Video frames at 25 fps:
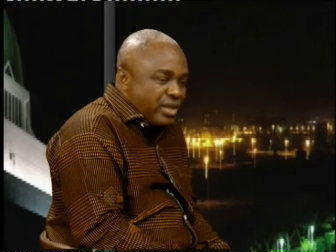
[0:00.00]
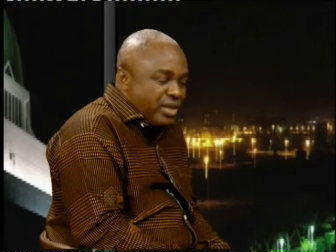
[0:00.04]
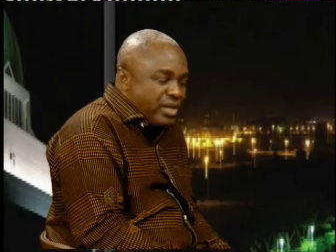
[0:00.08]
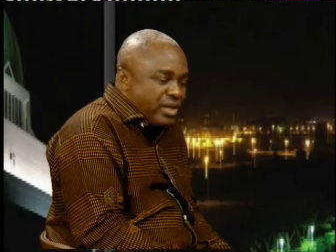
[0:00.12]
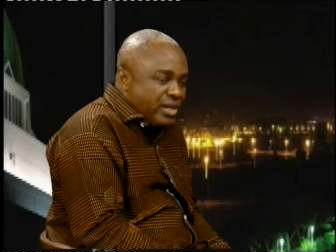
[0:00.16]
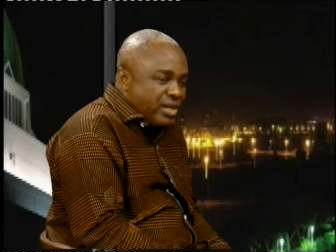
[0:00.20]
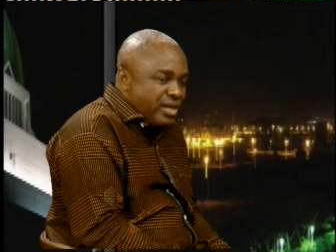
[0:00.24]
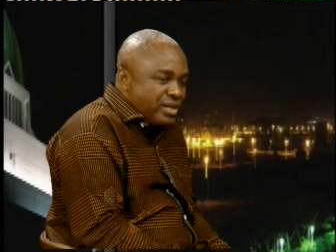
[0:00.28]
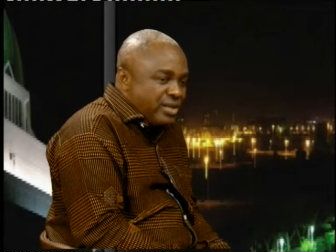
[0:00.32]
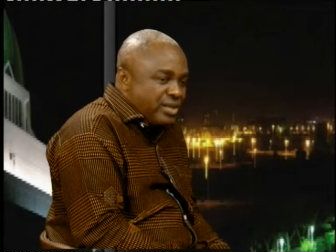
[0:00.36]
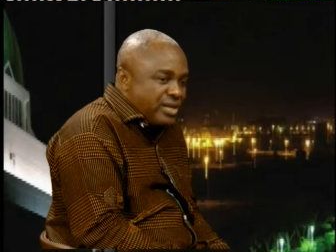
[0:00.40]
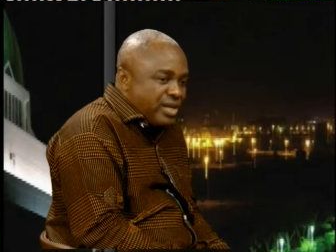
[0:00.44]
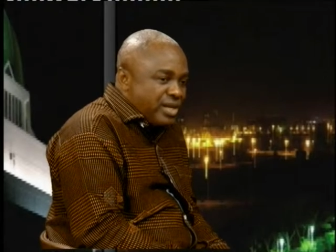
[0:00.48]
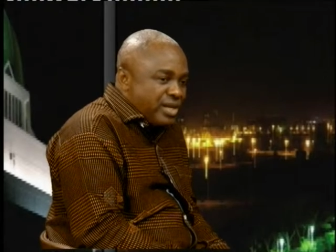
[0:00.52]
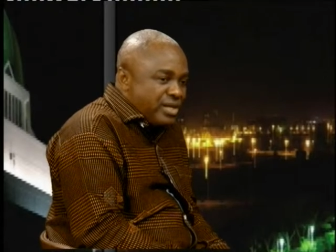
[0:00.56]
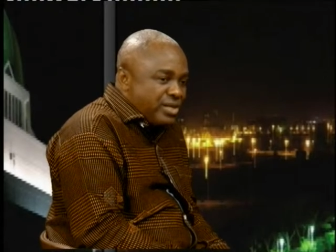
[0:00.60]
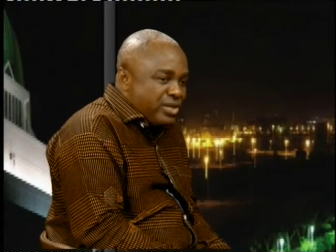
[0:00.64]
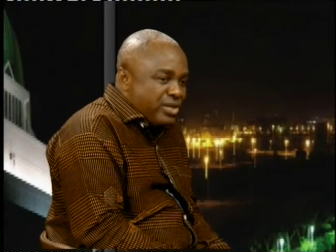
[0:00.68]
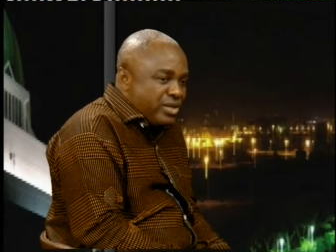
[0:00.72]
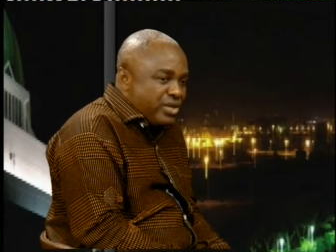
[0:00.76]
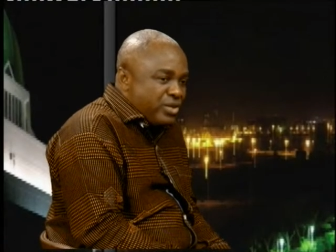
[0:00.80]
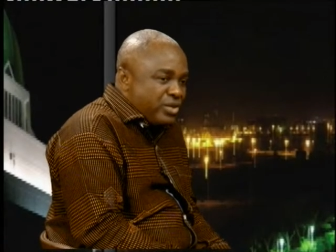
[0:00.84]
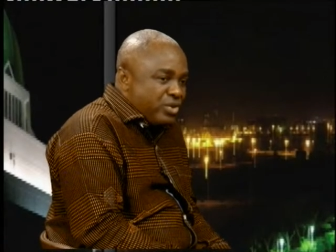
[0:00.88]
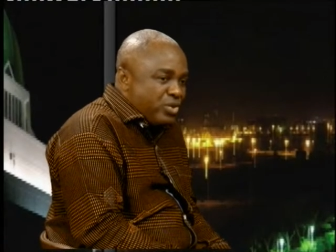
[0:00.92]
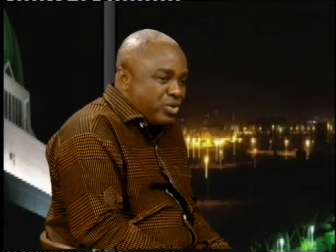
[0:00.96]
the,
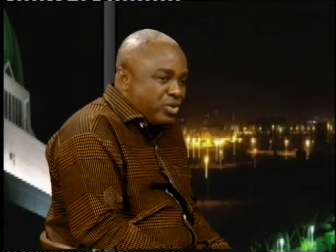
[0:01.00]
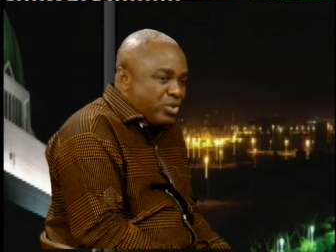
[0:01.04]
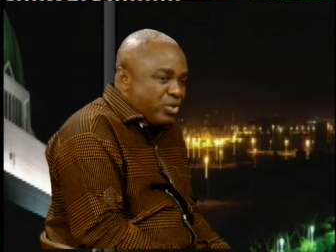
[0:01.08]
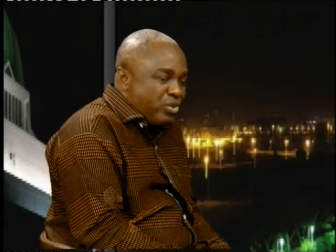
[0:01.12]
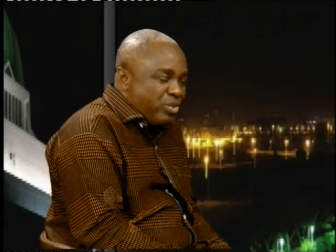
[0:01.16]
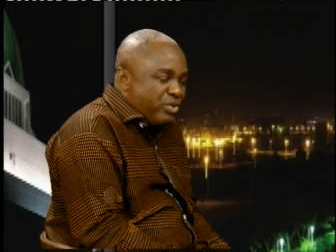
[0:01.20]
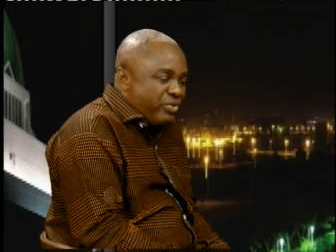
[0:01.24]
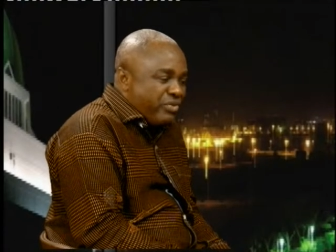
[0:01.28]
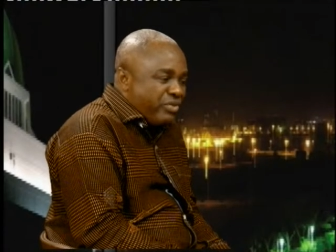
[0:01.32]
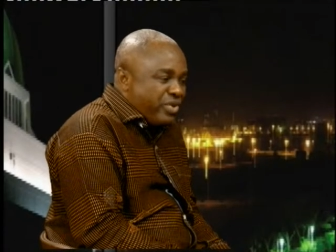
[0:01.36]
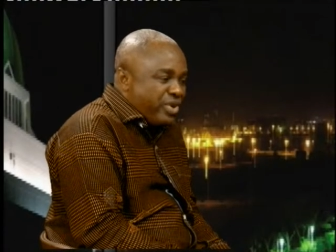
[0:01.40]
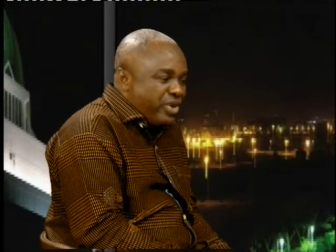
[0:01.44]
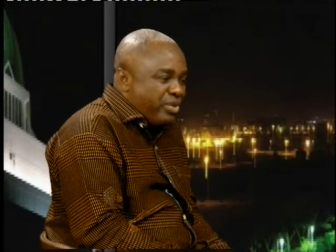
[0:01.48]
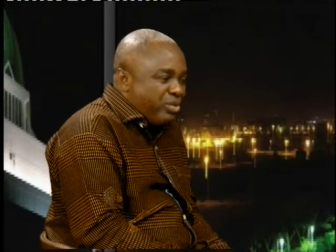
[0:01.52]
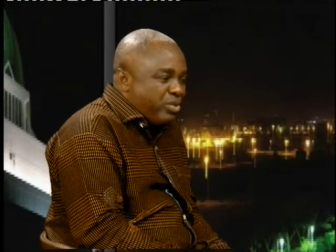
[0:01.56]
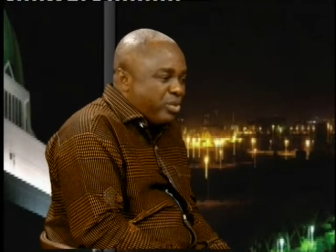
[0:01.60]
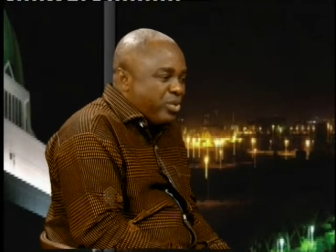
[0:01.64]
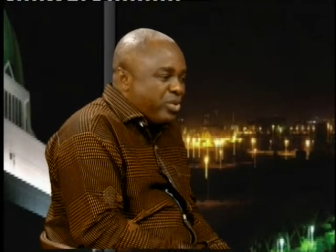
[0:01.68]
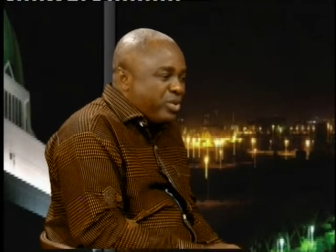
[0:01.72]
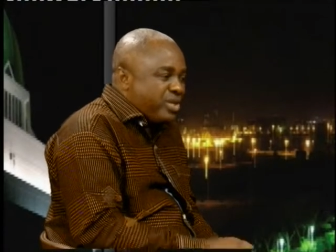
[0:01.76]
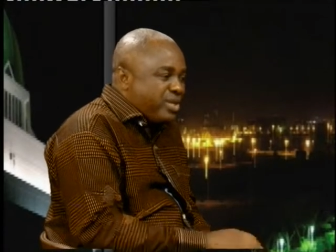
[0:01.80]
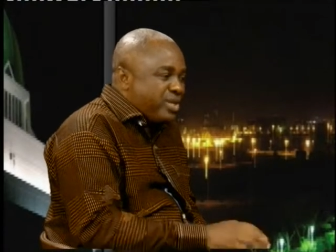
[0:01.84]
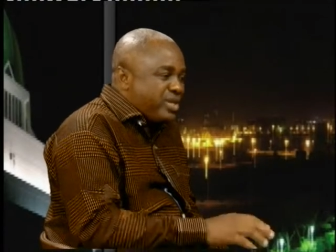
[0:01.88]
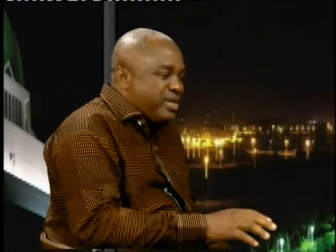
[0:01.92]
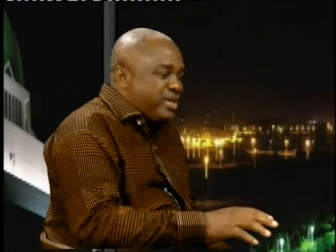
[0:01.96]
legislation is going to be very
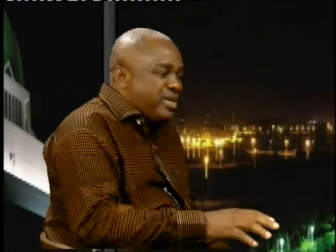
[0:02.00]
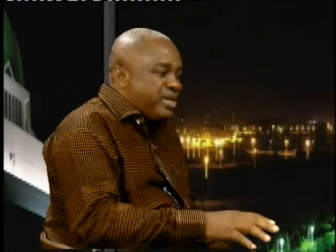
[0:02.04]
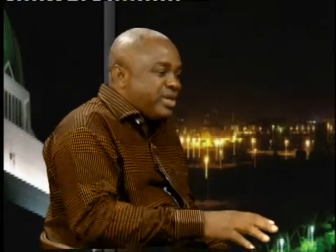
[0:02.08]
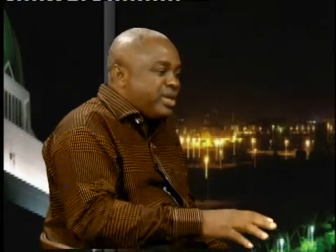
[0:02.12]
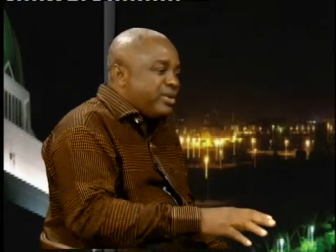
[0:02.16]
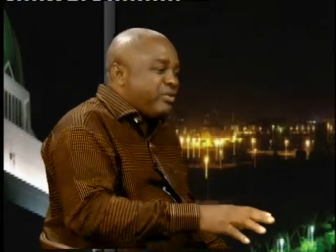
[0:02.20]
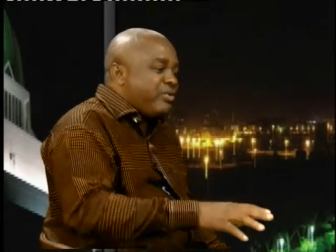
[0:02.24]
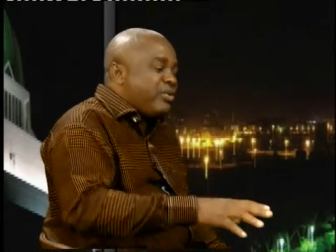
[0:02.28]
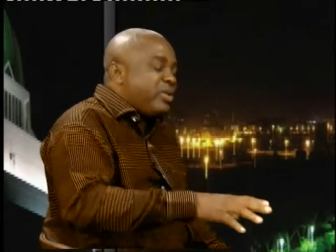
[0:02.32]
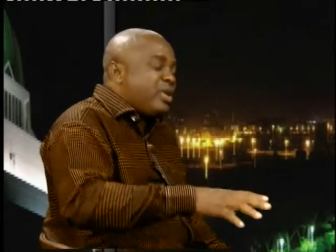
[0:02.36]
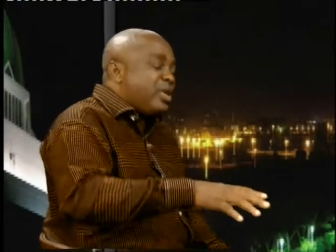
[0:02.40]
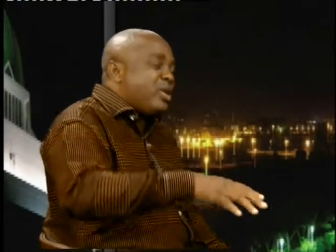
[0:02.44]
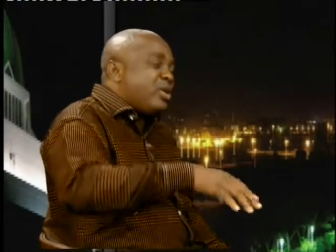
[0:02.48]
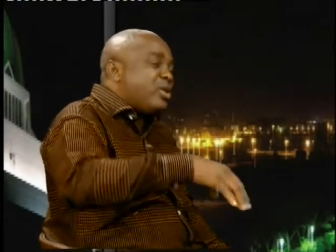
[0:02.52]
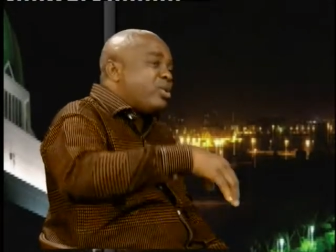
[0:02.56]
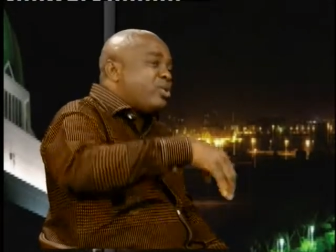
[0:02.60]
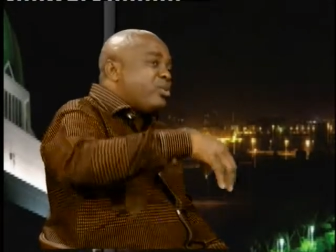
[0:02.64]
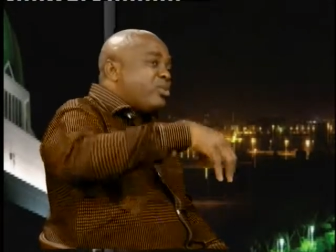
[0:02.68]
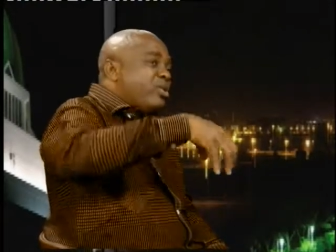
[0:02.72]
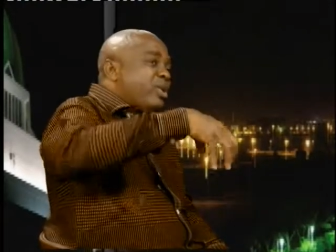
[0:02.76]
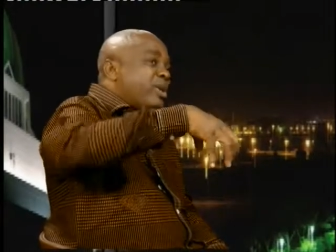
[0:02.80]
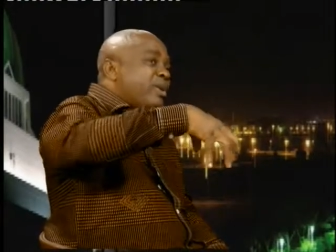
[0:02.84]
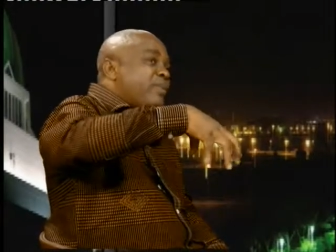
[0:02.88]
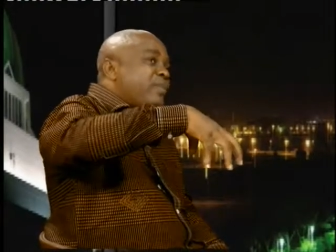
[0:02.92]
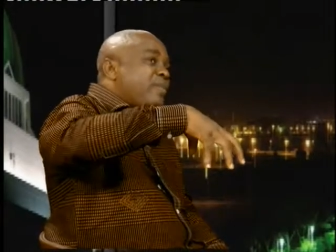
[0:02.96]
more detailed, even
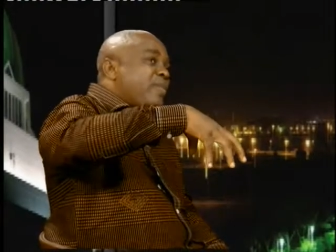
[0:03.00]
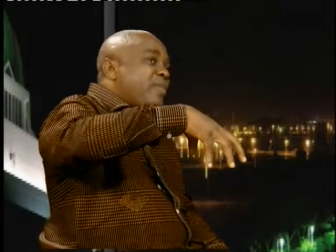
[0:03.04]
including